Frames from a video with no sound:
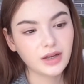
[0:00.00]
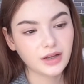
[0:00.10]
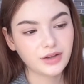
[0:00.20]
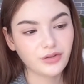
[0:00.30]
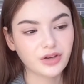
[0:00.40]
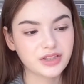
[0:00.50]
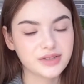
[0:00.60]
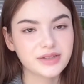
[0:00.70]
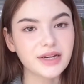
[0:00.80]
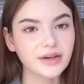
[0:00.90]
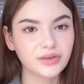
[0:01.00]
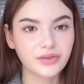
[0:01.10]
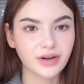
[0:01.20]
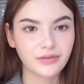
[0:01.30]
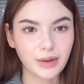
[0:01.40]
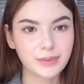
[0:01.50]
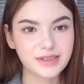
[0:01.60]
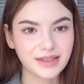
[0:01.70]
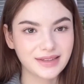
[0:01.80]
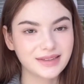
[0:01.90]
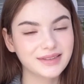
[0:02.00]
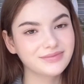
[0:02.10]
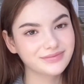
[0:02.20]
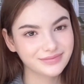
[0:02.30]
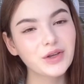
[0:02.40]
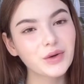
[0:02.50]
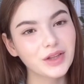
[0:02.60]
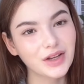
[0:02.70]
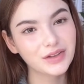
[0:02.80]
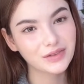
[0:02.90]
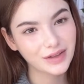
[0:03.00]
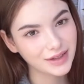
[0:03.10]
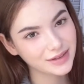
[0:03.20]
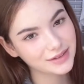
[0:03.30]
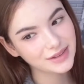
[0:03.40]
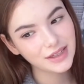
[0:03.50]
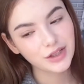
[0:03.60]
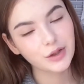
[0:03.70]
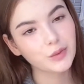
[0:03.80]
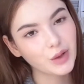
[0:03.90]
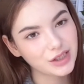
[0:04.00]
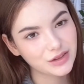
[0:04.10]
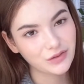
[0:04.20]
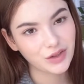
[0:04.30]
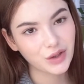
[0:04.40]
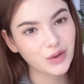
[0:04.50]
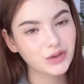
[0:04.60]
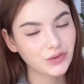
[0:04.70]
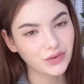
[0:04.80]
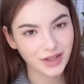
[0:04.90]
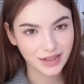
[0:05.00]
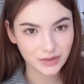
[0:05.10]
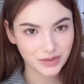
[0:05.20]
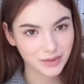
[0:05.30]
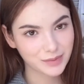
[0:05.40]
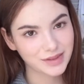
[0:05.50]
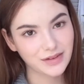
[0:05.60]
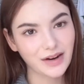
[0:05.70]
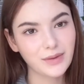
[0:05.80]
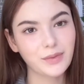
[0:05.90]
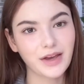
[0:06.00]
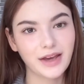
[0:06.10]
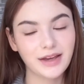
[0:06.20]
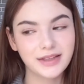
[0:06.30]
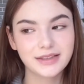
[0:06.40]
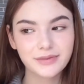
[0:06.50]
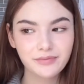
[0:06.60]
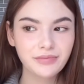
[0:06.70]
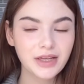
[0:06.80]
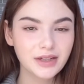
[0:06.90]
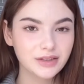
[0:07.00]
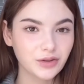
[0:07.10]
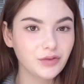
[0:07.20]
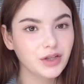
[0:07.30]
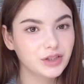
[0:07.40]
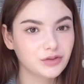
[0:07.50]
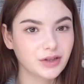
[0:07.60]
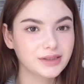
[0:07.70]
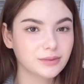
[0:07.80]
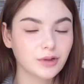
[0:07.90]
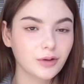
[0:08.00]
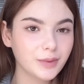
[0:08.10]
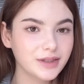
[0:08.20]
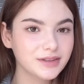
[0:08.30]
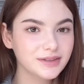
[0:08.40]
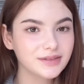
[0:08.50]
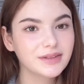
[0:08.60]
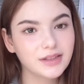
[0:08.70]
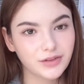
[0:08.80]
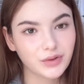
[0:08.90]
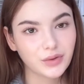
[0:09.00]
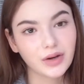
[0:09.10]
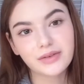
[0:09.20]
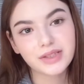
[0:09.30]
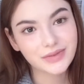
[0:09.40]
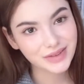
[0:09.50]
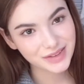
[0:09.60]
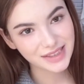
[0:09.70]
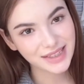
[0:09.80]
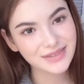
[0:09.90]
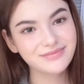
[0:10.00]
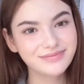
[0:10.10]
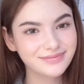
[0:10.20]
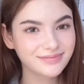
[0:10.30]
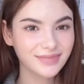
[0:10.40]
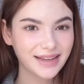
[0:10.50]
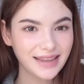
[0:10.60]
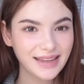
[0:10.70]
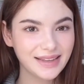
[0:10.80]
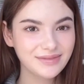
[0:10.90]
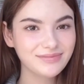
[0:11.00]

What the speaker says: You can just check on their website. Thank you a lot that you watched the video. Don't forget to subscribe and don't forget to write some comments if you have something to say. Bye!